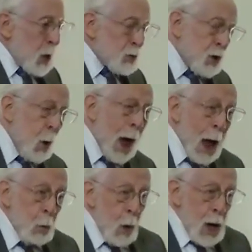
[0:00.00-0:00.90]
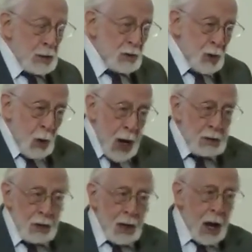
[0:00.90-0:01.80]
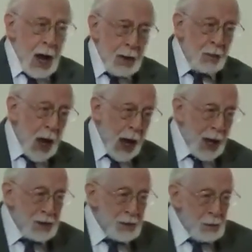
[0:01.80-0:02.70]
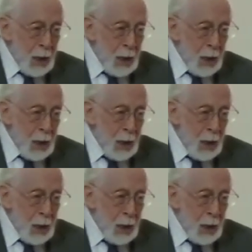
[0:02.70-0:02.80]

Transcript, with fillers: So I want to underline that